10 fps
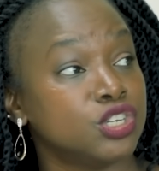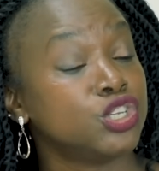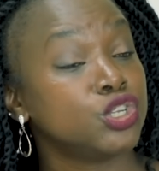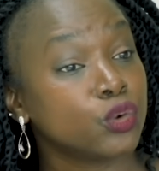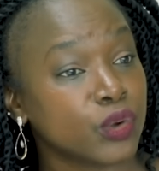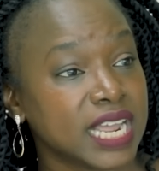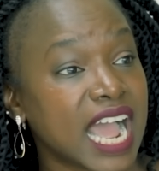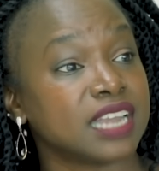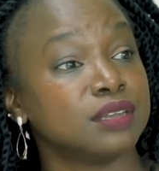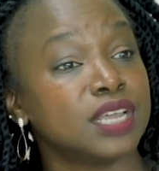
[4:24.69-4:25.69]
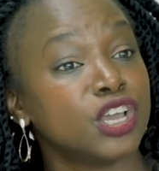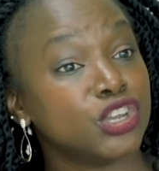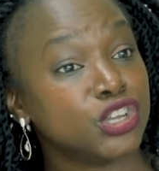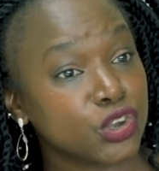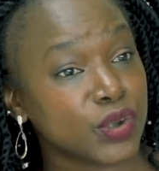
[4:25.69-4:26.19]
during and,
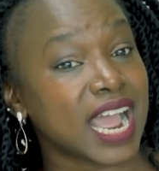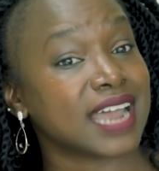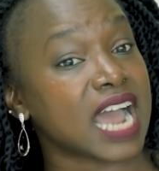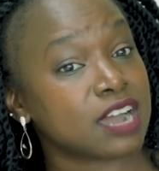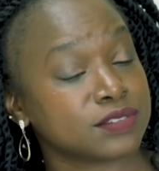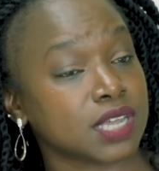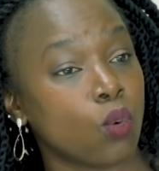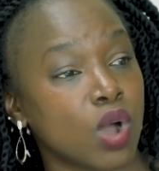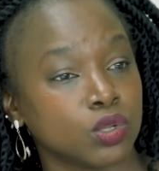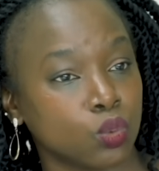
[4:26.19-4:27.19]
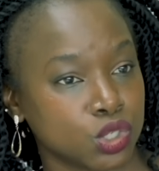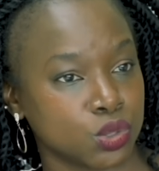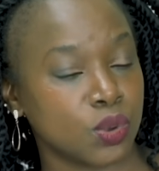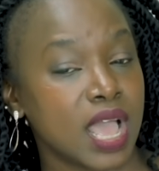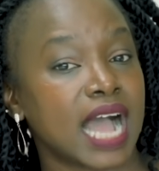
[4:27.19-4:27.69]
during and after World War Two.